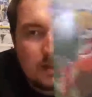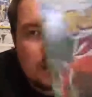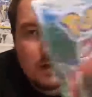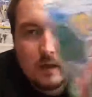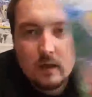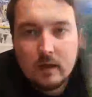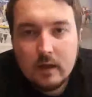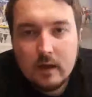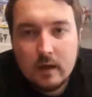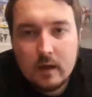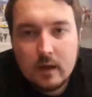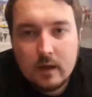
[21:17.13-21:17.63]

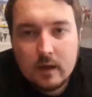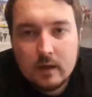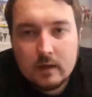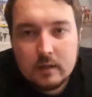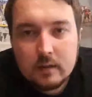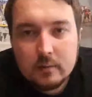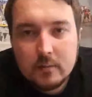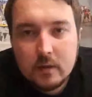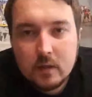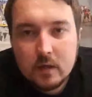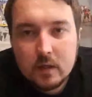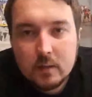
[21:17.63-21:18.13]
and
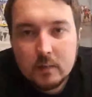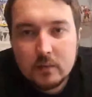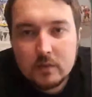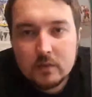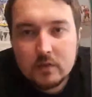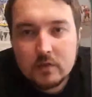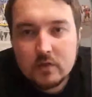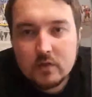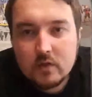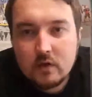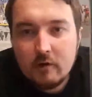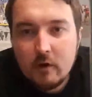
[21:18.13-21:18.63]
Pokemon
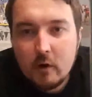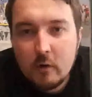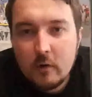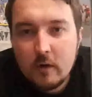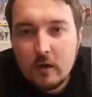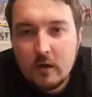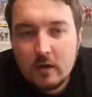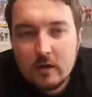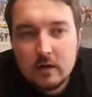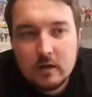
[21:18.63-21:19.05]
Zoroark,